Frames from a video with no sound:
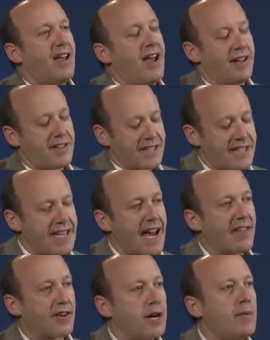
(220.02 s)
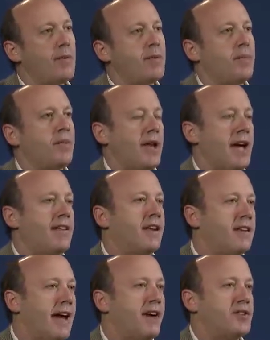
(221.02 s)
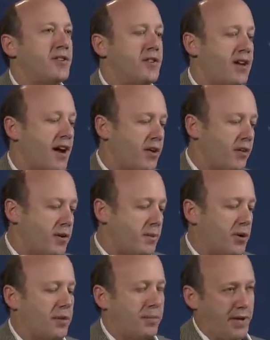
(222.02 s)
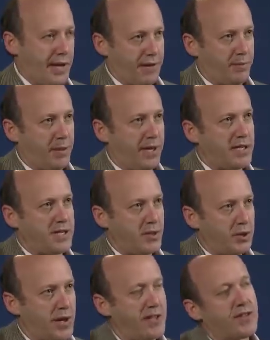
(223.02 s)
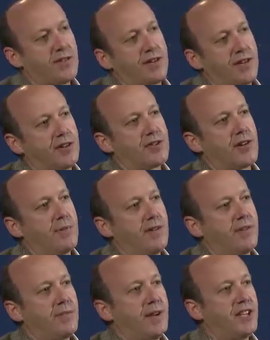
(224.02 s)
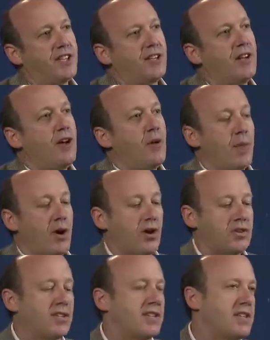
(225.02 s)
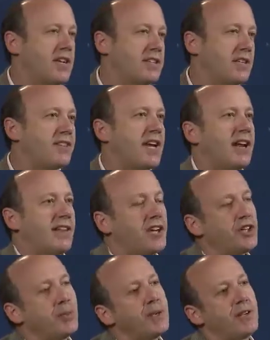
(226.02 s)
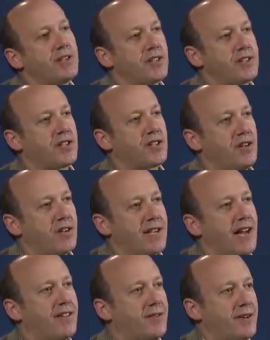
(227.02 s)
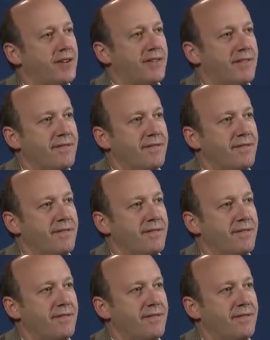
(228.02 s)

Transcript: and together come up with a plan that allows you to not only put a plan in place to address your near-term information, but also the sensitive data that you'll be securing down the road.